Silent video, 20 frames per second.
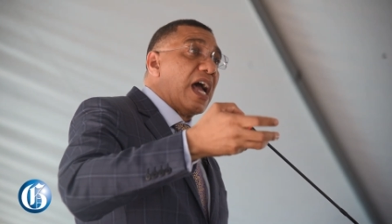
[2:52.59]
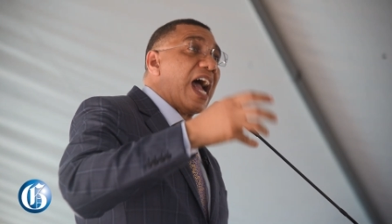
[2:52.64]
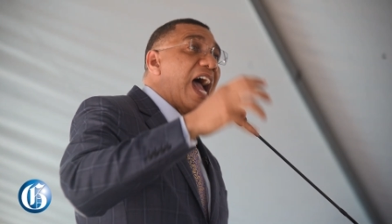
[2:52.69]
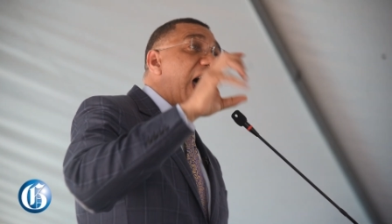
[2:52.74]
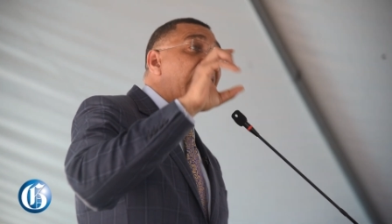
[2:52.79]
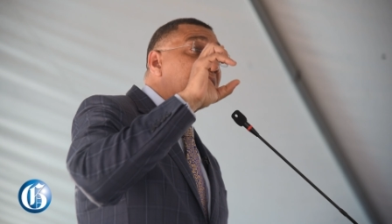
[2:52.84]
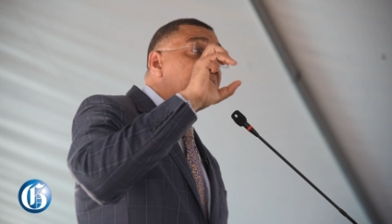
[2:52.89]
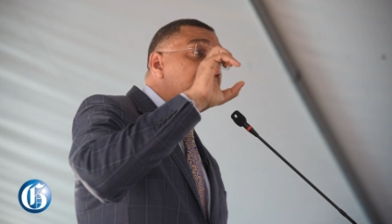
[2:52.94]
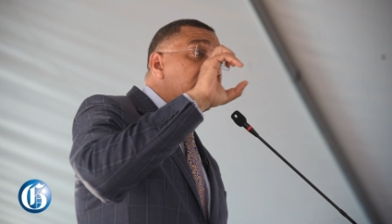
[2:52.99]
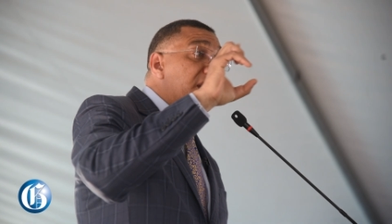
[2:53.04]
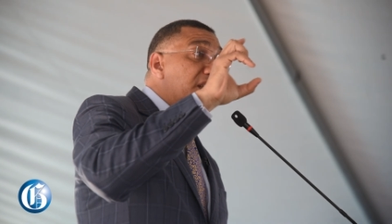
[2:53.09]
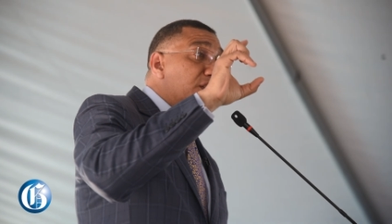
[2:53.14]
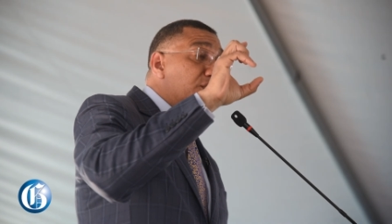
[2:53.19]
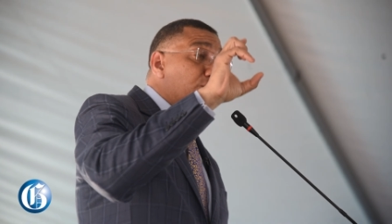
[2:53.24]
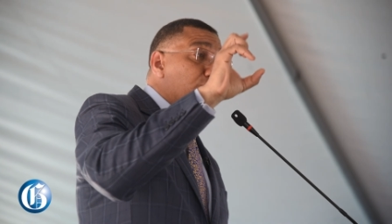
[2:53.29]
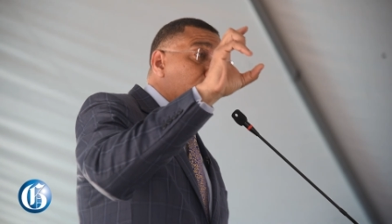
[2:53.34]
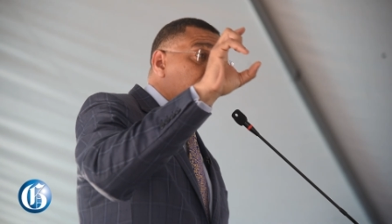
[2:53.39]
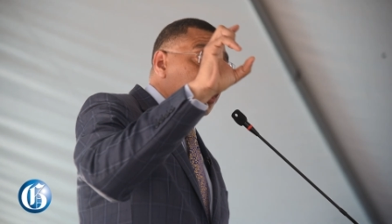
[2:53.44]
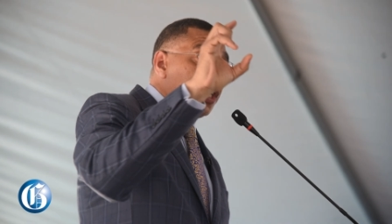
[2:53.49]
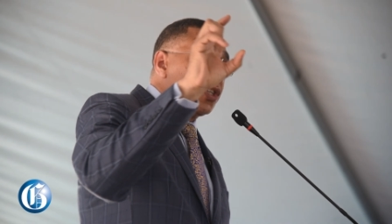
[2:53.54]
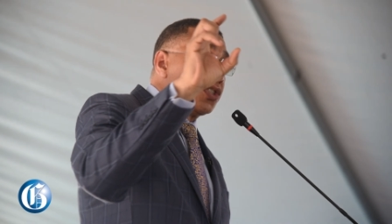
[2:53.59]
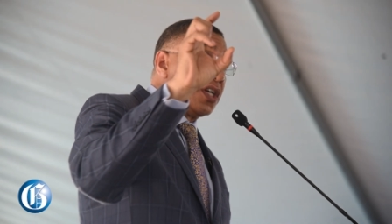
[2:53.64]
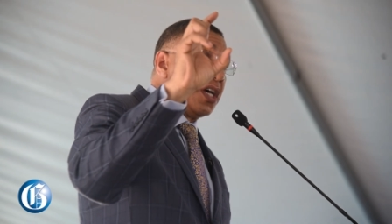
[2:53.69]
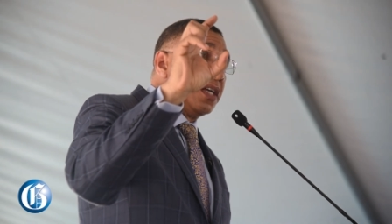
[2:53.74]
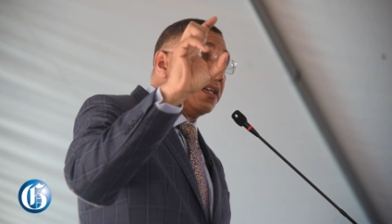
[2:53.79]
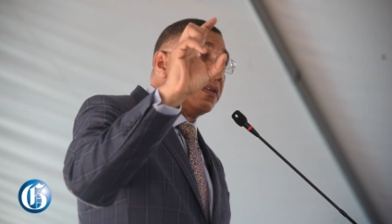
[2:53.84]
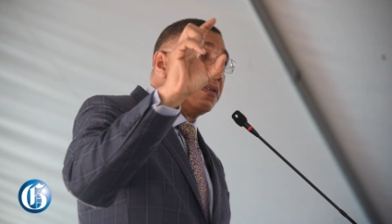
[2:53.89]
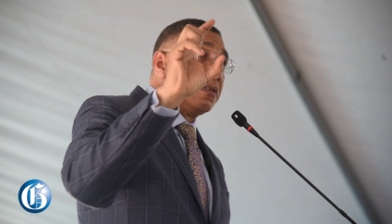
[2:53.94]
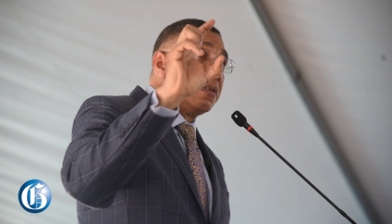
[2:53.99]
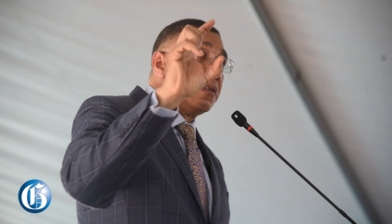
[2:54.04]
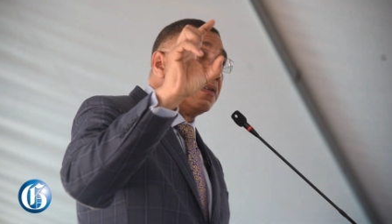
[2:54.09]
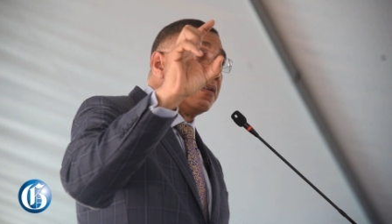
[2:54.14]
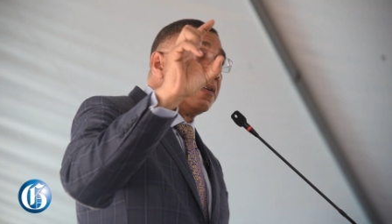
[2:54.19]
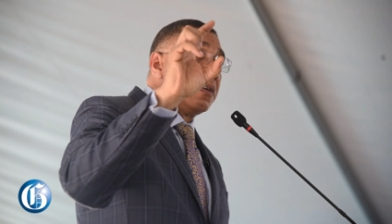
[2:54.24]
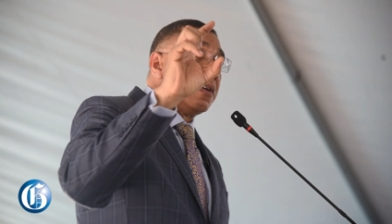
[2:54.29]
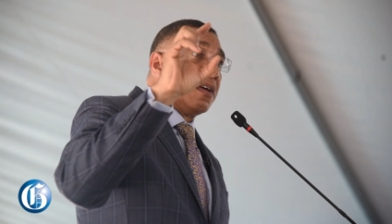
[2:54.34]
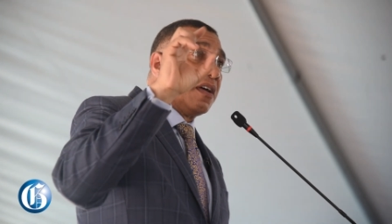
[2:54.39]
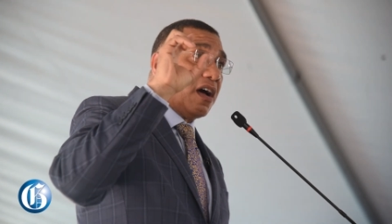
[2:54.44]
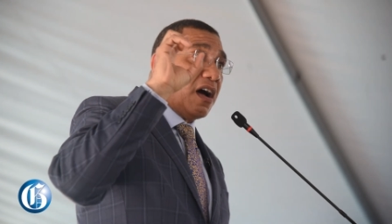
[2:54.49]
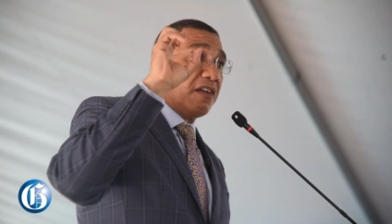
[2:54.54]
administration
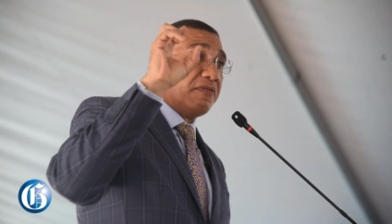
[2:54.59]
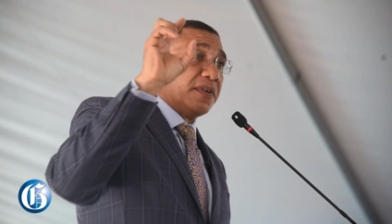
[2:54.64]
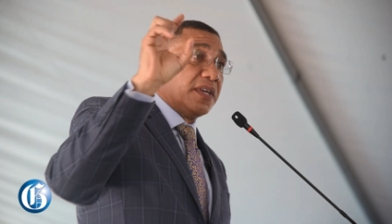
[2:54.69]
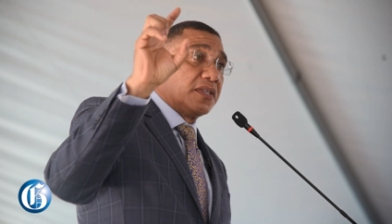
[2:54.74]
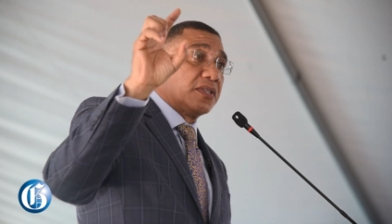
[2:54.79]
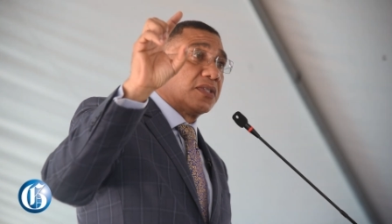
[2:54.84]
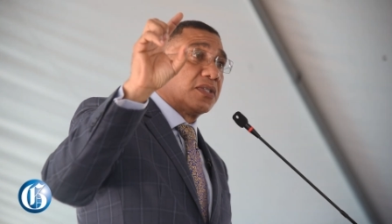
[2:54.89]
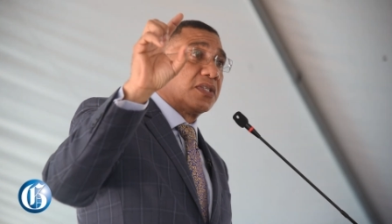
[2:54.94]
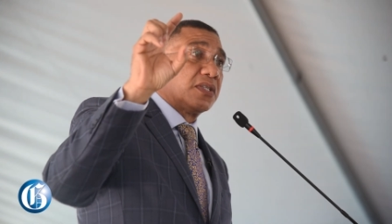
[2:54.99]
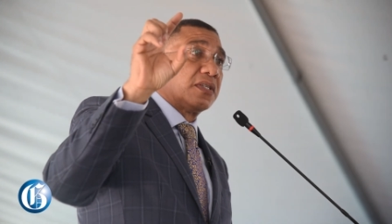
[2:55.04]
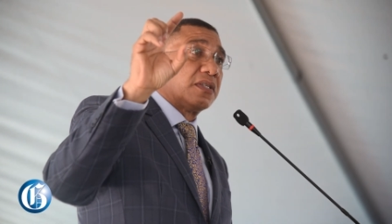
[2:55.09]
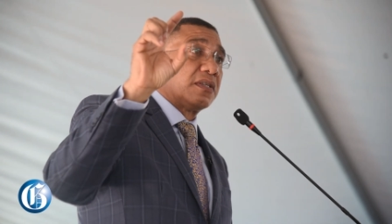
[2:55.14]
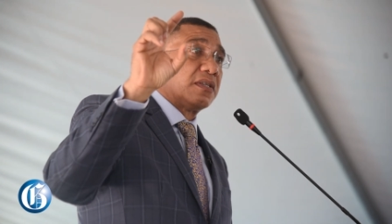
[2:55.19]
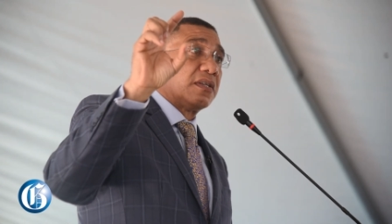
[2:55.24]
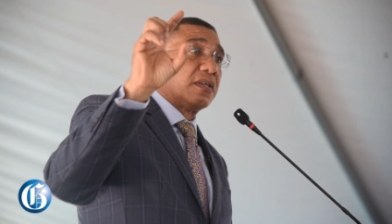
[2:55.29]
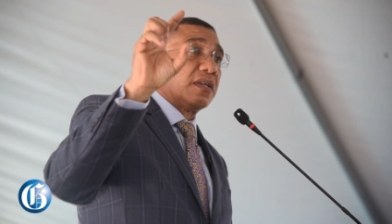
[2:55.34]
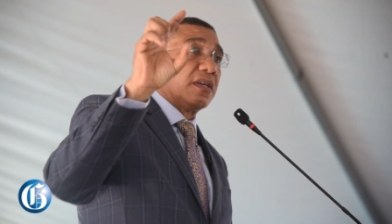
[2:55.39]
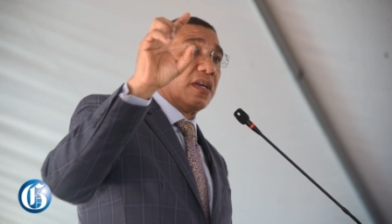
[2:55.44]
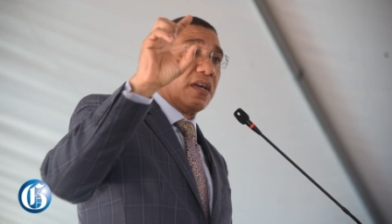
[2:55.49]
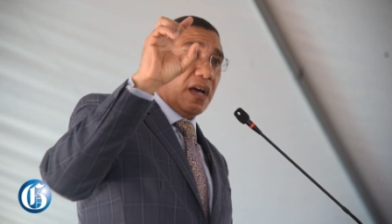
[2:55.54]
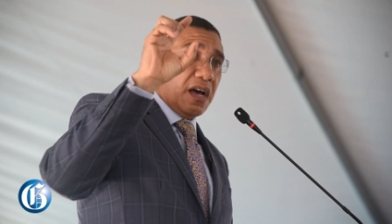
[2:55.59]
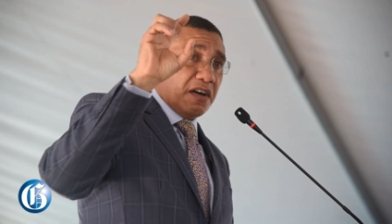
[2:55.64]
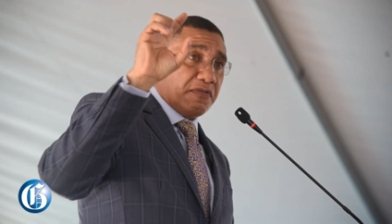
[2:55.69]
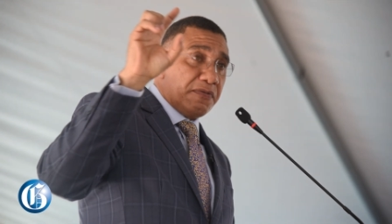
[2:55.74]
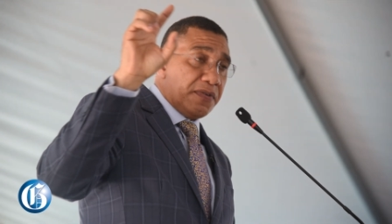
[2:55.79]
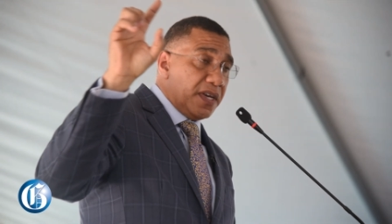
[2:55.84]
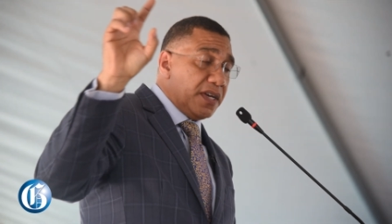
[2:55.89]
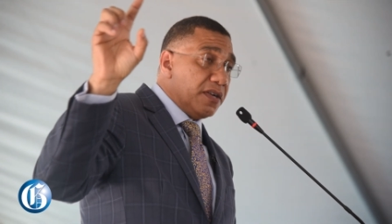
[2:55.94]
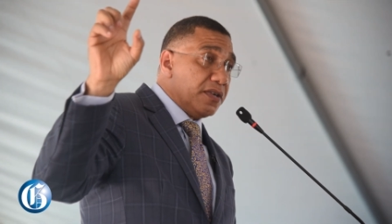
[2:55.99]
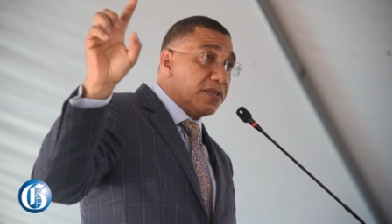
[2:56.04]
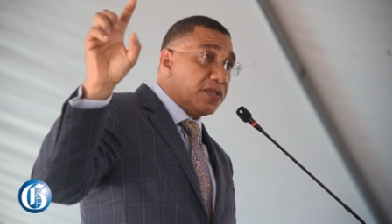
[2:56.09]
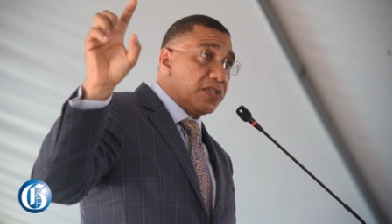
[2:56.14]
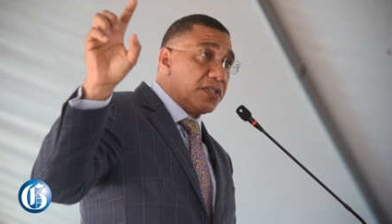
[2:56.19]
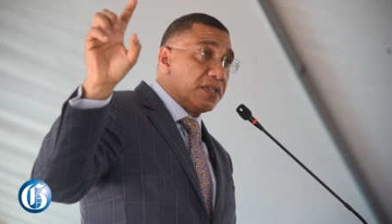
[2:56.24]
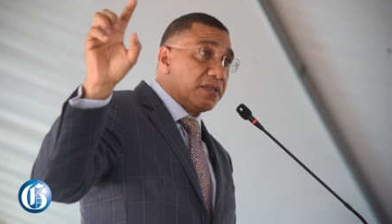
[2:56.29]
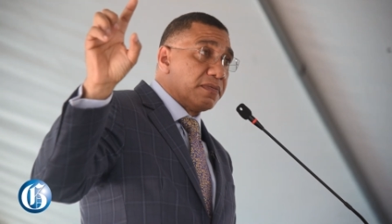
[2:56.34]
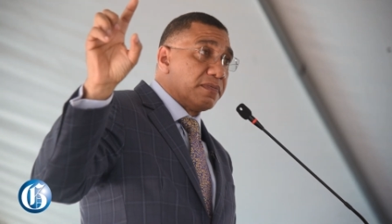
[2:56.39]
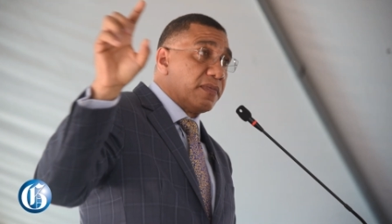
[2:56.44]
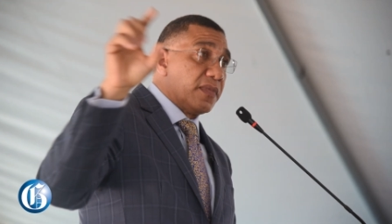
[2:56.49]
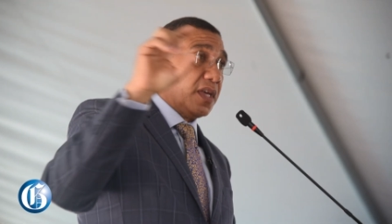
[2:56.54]
of its affairs.